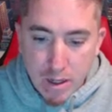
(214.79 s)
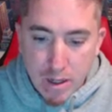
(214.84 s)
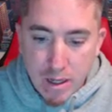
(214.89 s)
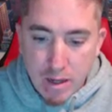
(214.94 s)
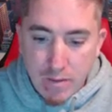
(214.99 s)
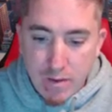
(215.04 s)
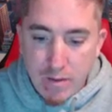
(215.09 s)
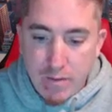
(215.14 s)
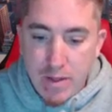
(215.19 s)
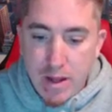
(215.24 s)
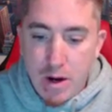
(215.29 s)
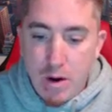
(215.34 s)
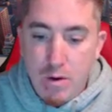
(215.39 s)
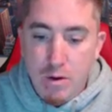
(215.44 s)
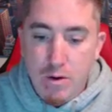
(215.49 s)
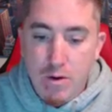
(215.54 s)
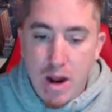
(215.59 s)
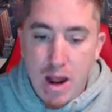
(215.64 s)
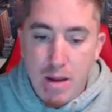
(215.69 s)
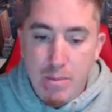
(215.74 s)
even if they
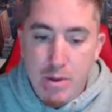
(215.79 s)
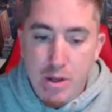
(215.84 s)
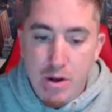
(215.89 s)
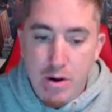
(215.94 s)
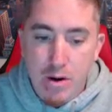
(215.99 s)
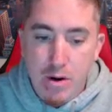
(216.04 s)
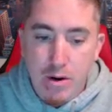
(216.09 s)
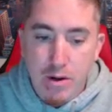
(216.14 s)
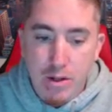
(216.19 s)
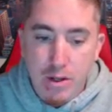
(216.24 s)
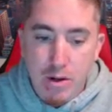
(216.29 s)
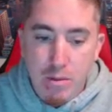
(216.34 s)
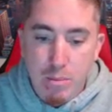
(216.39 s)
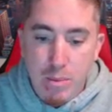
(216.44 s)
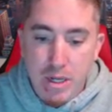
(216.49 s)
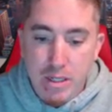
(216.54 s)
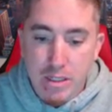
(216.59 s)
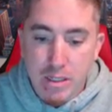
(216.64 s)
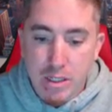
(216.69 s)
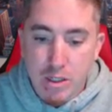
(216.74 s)
don't grab your
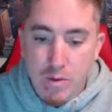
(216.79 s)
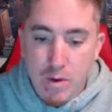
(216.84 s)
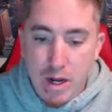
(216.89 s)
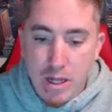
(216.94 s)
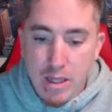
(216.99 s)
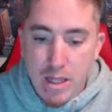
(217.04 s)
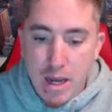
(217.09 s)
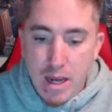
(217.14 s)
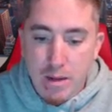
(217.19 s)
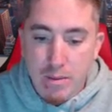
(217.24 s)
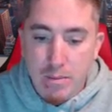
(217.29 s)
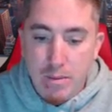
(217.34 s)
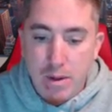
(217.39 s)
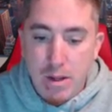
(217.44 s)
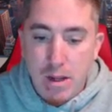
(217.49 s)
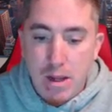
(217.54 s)
business right then.